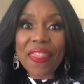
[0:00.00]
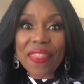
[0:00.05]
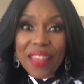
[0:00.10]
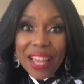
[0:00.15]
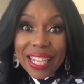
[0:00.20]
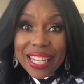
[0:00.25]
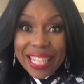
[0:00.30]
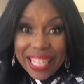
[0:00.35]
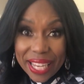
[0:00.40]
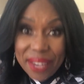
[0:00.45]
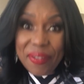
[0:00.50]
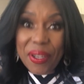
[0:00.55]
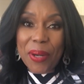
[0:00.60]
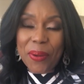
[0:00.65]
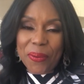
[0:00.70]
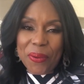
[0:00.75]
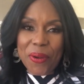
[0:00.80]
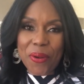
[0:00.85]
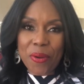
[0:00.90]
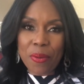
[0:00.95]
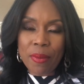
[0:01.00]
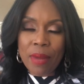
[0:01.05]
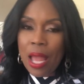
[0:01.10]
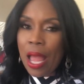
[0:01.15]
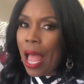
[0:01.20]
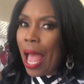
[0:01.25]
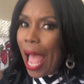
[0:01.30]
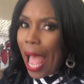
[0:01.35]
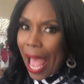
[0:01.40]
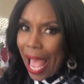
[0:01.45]
The Living Room.
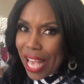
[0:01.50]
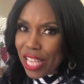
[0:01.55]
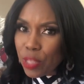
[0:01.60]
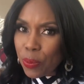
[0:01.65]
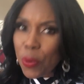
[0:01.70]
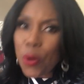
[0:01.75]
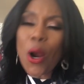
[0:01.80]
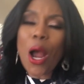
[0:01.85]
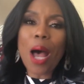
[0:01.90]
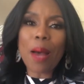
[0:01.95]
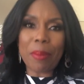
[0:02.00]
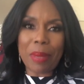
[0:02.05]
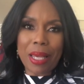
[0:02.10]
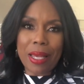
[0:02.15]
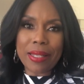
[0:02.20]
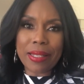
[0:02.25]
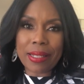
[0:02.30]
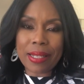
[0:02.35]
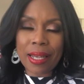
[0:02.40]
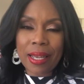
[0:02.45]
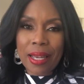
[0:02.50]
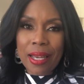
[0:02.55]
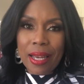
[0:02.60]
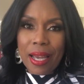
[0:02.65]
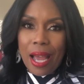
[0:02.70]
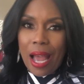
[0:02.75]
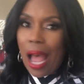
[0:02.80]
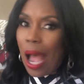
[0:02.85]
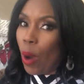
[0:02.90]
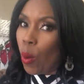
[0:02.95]
As promised,
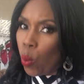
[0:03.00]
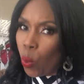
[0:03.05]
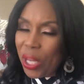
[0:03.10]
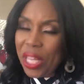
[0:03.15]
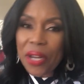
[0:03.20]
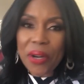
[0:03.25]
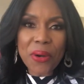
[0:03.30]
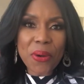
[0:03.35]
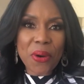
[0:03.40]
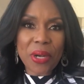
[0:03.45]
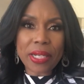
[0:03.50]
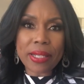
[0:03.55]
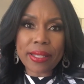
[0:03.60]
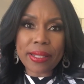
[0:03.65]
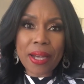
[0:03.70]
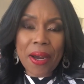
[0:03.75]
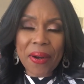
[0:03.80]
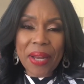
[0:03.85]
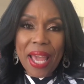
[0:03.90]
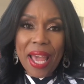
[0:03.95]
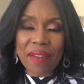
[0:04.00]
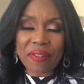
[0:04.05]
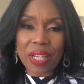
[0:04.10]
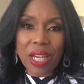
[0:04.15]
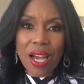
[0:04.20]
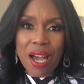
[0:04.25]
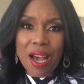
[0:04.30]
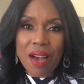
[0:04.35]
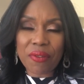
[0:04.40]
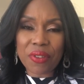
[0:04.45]
we are going to start having
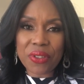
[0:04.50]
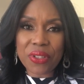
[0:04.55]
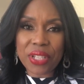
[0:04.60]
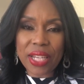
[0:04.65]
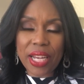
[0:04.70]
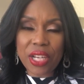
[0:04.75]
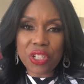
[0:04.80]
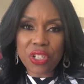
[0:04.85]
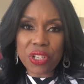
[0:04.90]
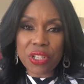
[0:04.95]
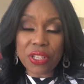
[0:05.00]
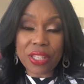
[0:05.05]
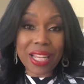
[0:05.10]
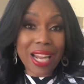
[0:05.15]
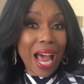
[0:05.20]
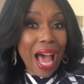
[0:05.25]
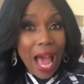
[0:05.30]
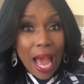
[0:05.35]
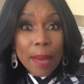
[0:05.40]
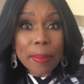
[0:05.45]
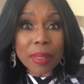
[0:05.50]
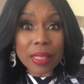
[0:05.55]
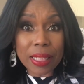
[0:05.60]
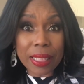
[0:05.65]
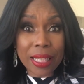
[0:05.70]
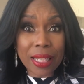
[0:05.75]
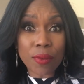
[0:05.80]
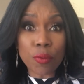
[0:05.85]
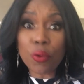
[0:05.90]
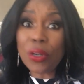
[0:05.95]
conversations that I
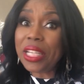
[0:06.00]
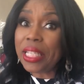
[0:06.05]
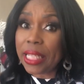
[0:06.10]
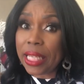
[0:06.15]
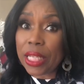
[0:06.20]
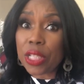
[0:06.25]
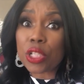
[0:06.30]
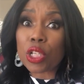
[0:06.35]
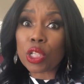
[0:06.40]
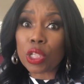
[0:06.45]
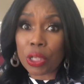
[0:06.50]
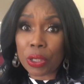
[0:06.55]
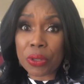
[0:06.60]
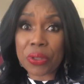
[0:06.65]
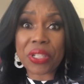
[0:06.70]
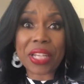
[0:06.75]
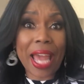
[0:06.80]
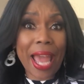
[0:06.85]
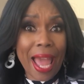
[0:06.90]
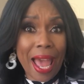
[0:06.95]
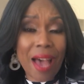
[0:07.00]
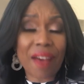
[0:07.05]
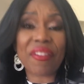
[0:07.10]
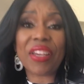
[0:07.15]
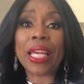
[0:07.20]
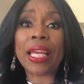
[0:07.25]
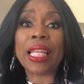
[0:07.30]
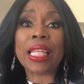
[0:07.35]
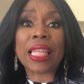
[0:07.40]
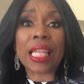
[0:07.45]
believe we need to learn to have
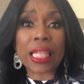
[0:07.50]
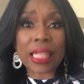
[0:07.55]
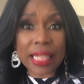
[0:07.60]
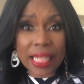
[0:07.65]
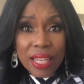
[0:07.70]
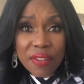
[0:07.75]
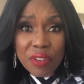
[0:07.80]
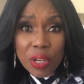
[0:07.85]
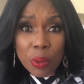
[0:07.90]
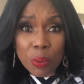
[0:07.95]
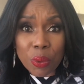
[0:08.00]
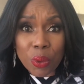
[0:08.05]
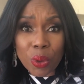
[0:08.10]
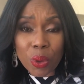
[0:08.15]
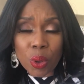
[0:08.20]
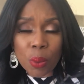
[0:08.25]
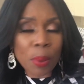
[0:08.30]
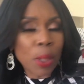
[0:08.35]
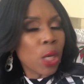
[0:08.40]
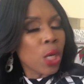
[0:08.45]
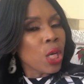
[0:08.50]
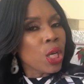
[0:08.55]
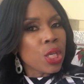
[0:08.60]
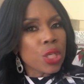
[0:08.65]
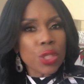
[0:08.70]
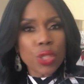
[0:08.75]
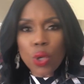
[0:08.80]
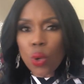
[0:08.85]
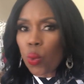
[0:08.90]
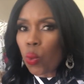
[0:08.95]
in the living room
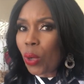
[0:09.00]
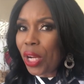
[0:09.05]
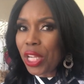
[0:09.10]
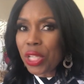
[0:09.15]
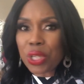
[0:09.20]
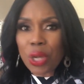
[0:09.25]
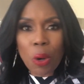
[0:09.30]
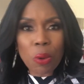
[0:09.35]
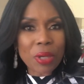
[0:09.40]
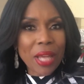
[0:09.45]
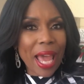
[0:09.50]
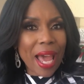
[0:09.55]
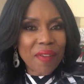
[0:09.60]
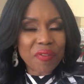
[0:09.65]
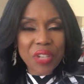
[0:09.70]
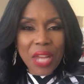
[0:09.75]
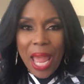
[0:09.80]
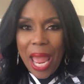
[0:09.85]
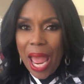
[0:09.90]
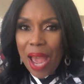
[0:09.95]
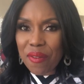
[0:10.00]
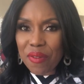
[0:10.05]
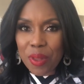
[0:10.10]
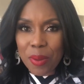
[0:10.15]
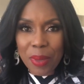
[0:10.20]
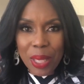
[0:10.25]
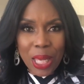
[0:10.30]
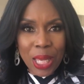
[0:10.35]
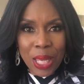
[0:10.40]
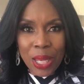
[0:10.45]
so we don't have to have
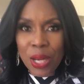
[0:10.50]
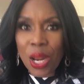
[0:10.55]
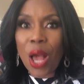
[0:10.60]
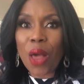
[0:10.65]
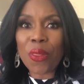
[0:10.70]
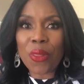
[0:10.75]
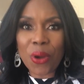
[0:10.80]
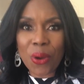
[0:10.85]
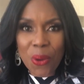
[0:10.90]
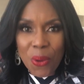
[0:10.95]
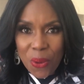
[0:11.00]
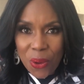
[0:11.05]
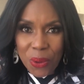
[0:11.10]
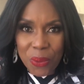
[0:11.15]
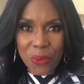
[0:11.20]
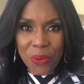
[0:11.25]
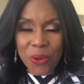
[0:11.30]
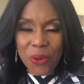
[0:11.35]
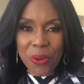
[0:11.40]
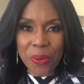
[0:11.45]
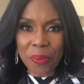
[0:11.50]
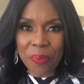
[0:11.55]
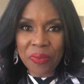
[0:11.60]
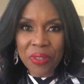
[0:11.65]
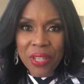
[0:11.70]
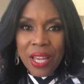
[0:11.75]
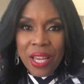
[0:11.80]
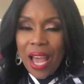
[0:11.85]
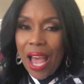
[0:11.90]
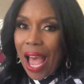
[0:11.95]
them in the courtroom.
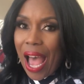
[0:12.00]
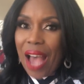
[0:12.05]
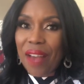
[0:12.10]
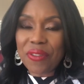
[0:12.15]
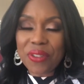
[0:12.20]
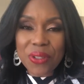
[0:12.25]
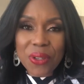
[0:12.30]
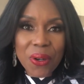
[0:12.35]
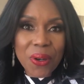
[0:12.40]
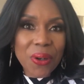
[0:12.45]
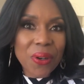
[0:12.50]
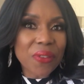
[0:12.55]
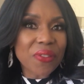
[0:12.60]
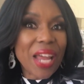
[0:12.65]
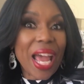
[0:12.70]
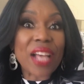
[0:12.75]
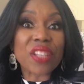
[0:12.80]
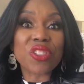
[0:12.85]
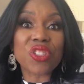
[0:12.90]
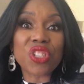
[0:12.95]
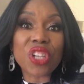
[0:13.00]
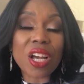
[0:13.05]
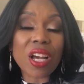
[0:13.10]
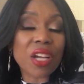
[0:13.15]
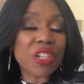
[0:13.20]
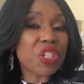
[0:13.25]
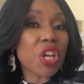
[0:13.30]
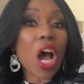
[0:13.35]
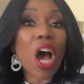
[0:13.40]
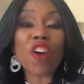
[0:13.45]
I've served as
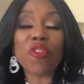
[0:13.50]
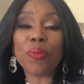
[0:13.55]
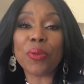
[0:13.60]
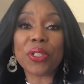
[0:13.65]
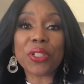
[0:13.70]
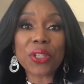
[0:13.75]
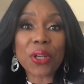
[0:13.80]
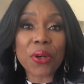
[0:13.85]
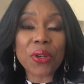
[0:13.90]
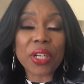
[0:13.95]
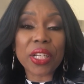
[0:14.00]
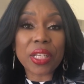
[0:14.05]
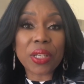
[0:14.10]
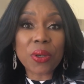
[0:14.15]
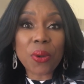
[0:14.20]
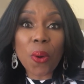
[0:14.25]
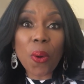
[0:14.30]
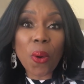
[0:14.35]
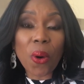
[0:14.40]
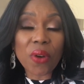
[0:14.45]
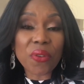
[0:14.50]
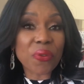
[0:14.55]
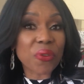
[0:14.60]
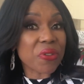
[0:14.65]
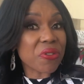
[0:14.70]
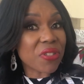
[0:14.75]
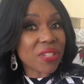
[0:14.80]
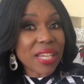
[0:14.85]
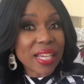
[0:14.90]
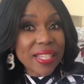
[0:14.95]
judge of paternity court for
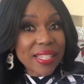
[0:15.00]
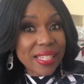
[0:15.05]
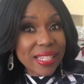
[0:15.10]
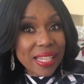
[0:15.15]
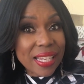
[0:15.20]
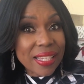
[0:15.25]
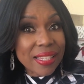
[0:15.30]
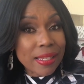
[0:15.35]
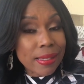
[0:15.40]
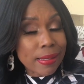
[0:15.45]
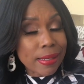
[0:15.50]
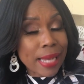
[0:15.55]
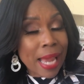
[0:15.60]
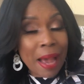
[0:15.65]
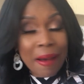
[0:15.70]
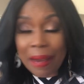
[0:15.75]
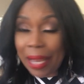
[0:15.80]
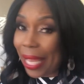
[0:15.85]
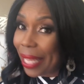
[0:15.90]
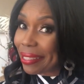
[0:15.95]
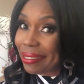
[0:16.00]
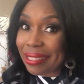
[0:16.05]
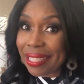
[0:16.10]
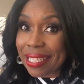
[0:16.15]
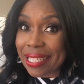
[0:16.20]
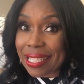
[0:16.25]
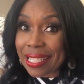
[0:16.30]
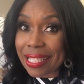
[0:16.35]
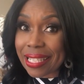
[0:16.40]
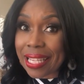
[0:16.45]
6 seasons now, heading
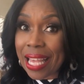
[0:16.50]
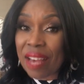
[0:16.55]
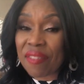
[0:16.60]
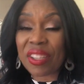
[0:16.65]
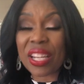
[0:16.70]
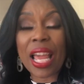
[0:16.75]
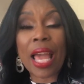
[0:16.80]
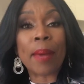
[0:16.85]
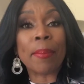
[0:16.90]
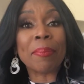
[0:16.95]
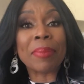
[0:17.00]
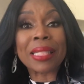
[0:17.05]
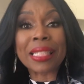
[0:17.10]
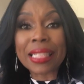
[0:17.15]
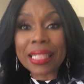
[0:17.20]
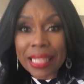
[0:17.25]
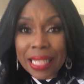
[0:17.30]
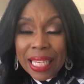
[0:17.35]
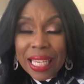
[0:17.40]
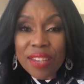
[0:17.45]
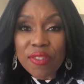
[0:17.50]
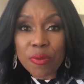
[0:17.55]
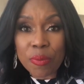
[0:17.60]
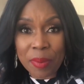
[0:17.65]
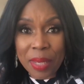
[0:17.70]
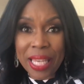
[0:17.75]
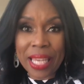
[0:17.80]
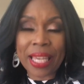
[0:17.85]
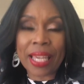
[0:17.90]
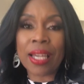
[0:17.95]
into 7, and believe
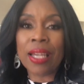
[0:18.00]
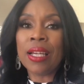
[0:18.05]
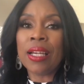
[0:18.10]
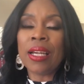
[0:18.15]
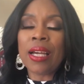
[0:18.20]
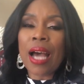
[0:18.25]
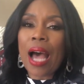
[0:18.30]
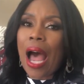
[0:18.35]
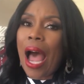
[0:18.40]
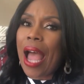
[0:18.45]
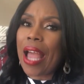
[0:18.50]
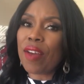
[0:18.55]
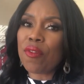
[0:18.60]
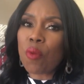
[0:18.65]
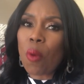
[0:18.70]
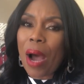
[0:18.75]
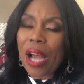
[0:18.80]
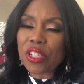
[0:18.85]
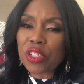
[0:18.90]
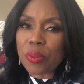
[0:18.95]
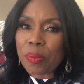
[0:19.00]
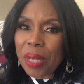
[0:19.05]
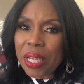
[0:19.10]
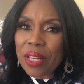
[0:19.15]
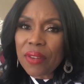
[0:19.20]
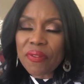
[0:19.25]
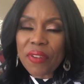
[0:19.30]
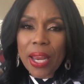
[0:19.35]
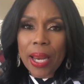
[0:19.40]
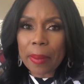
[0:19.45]
me, I have watched
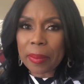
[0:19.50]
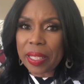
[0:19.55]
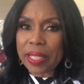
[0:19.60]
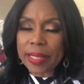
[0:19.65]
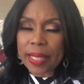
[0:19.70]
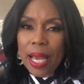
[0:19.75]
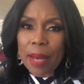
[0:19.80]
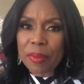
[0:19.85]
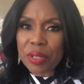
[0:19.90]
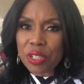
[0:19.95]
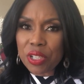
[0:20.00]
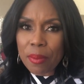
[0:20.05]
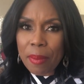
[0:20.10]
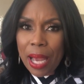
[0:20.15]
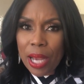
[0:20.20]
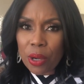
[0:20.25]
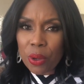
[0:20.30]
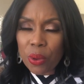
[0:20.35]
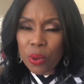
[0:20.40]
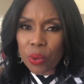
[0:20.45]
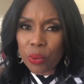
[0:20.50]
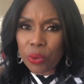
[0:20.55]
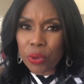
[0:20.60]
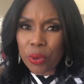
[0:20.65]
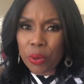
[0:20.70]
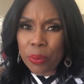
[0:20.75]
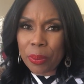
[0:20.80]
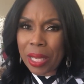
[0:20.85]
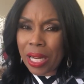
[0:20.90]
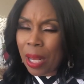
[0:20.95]
many families come into my
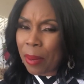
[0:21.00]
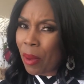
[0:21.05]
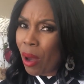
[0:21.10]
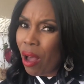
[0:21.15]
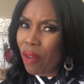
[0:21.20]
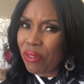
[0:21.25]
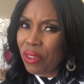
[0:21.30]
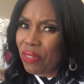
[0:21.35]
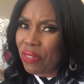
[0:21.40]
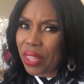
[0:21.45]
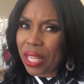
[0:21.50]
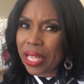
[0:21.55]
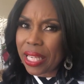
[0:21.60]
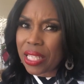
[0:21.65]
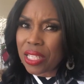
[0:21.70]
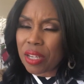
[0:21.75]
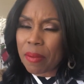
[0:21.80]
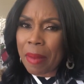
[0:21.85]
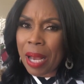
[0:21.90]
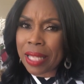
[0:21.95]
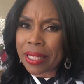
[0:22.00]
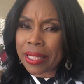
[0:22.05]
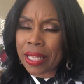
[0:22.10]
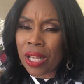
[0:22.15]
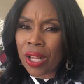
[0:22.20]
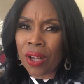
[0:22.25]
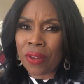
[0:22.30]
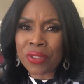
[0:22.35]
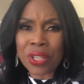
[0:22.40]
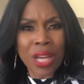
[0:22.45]
courtroom, and I'm often thinking to
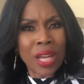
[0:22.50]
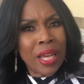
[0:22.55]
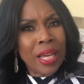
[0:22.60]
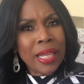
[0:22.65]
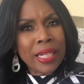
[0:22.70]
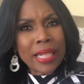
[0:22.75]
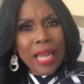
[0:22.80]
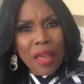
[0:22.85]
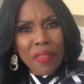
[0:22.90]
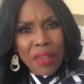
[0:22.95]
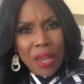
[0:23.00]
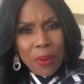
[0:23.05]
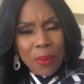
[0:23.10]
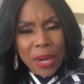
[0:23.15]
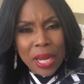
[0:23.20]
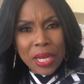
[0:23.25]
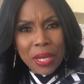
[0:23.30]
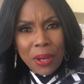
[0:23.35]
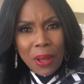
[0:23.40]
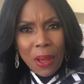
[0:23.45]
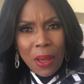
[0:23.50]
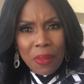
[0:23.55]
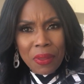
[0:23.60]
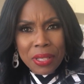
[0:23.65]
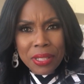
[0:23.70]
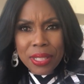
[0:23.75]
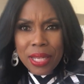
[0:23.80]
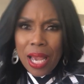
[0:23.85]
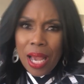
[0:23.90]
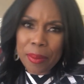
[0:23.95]
myself, now they waited all
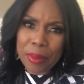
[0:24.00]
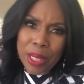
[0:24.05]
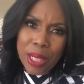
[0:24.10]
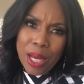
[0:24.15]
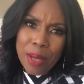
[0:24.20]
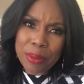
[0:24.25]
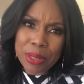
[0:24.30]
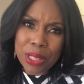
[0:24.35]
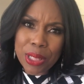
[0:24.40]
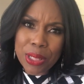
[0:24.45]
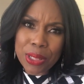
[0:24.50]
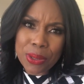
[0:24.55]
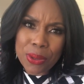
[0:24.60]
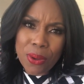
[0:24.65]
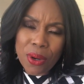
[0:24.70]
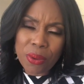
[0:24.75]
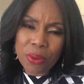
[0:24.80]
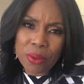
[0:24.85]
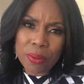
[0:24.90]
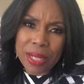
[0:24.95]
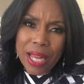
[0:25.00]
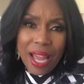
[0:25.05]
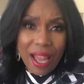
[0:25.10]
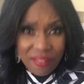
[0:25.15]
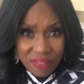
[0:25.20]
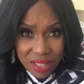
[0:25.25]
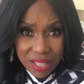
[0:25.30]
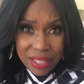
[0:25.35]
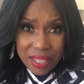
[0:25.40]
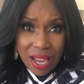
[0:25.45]
this time to come into this courtroom to
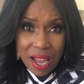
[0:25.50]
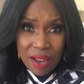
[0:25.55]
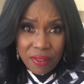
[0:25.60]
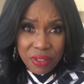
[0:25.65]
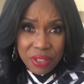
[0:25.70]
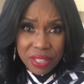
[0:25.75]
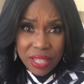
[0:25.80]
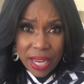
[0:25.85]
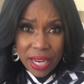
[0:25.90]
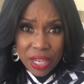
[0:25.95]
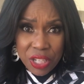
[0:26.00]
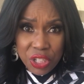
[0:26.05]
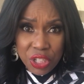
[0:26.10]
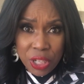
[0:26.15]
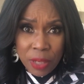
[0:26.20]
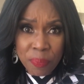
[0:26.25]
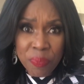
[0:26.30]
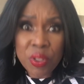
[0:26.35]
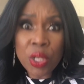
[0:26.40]
have this conversation?